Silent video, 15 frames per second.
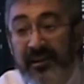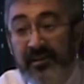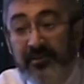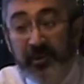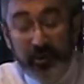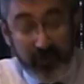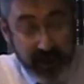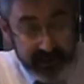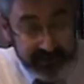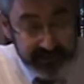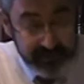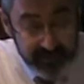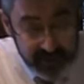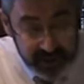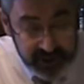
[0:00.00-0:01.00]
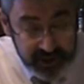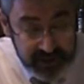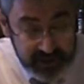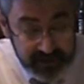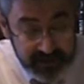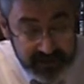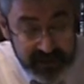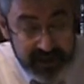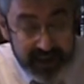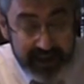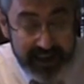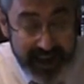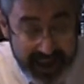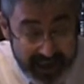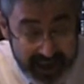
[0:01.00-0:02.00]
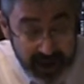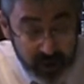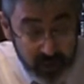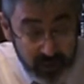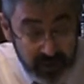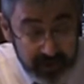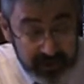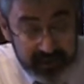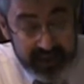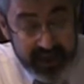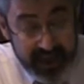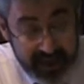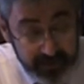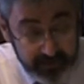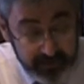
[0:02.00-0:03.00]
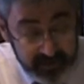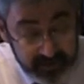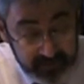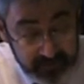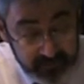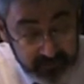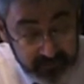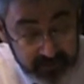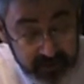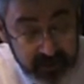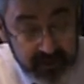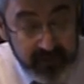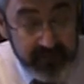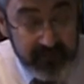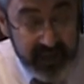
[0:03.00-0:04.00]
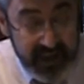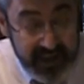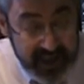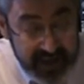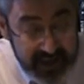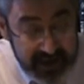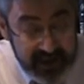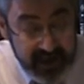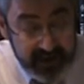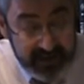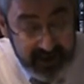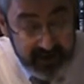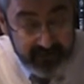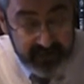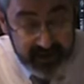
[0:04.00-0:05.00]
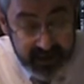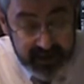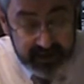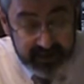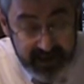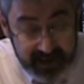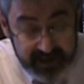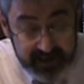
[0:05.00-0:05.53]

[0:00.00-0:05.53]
the transmission and how it happened. Ve'ein hakavana kan